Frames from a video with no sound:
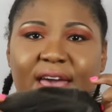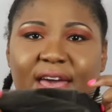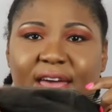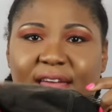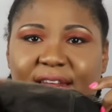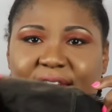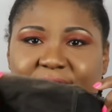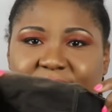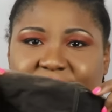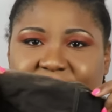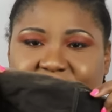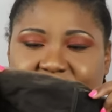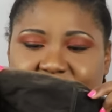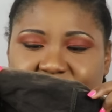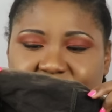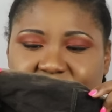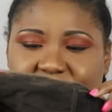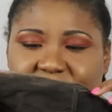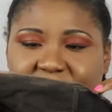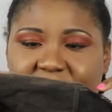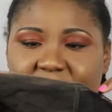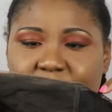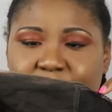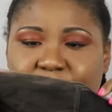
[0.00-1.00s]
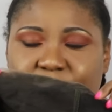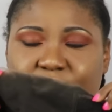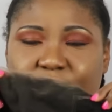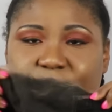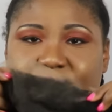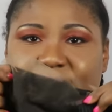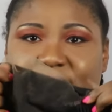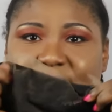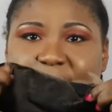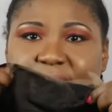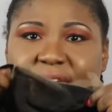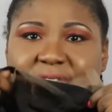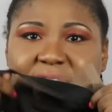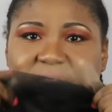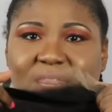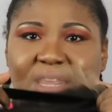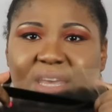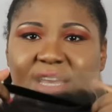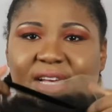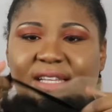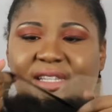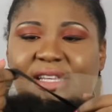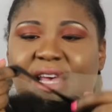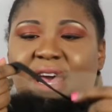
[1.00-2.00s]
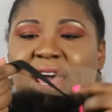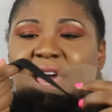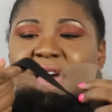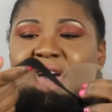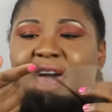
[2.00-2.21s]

and inside of the cap looks like this.